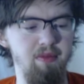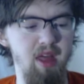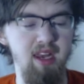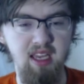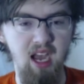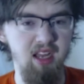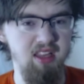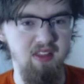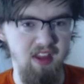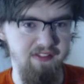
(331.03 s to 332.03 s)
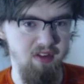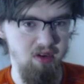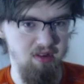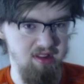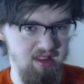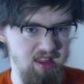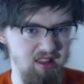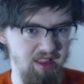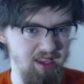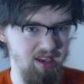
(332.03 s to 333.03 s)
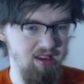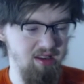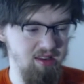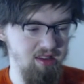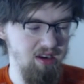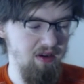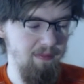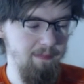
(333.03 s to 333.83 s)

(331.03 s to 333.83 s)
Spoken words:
Any content that falls in like, you know,